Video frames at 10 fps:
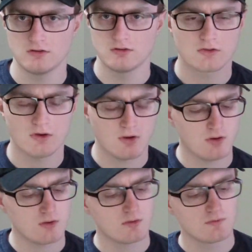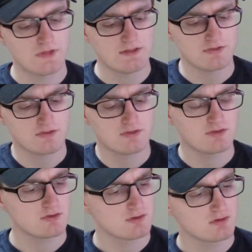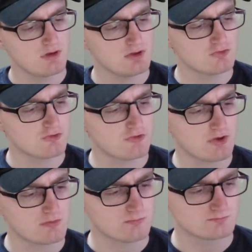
So, that's interesting.